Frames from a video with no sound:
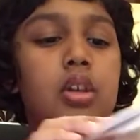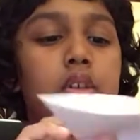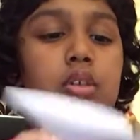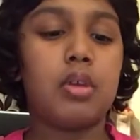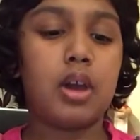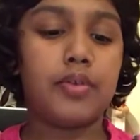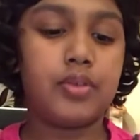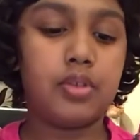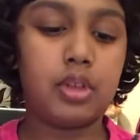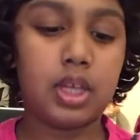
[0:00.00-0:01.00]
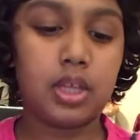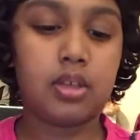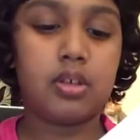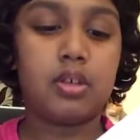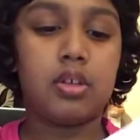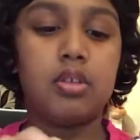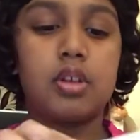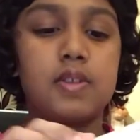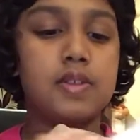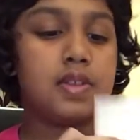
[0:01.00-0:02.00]
you have to like you
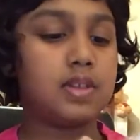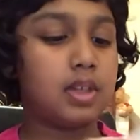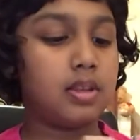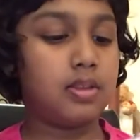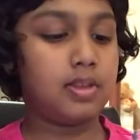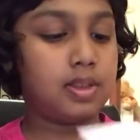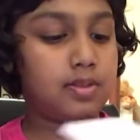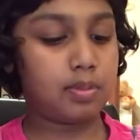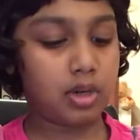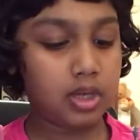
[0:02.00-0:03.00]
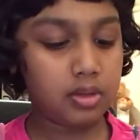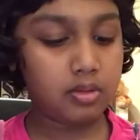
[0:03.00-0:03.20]
can see this part